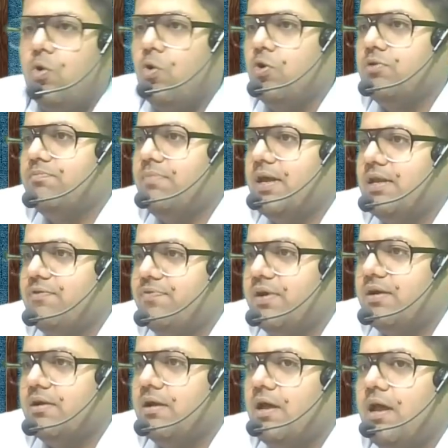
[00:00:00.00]
own
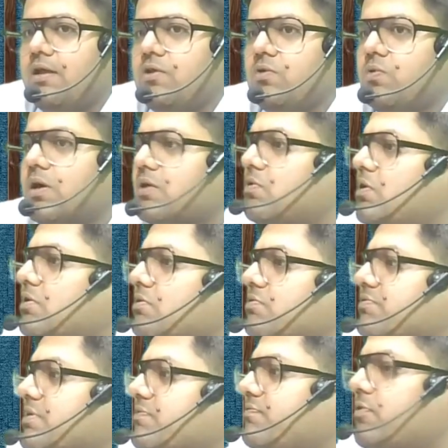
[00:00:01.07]
benefit and you are not
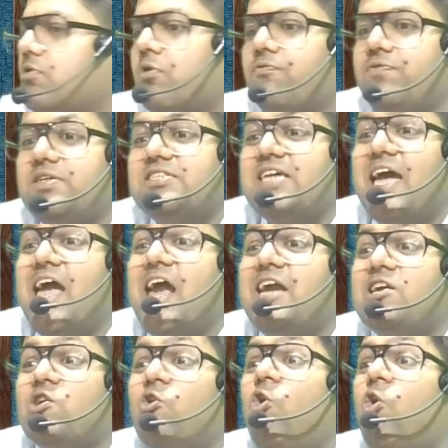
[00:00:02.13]
using for office
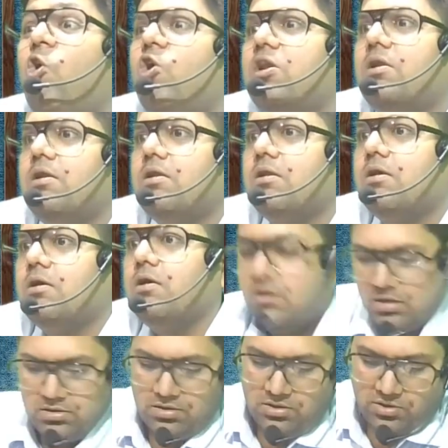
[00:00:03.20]
at all.
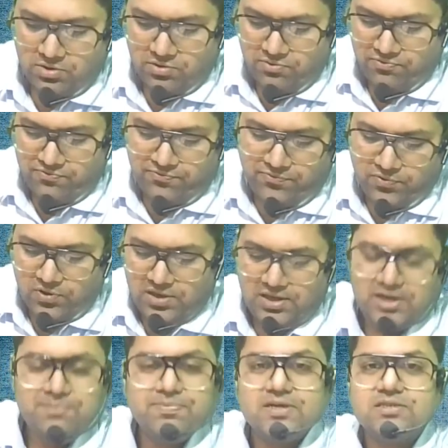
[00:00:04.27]

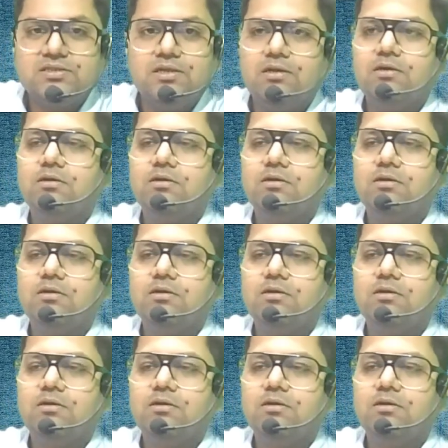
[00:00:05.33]
Fully personal.